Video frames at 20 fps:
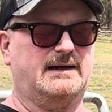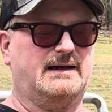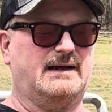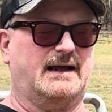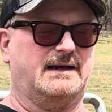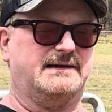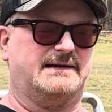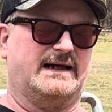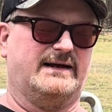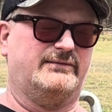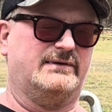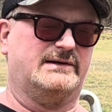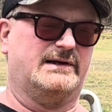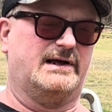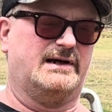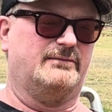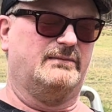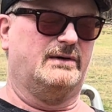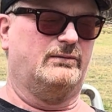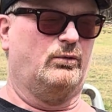And David
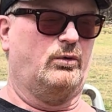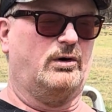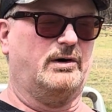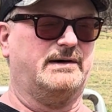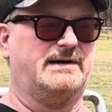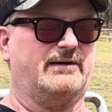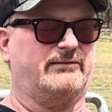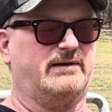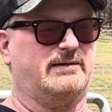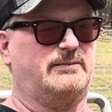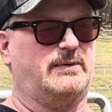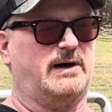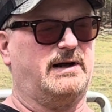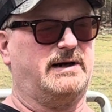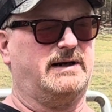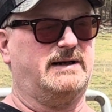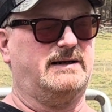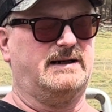Letterman warned everybody.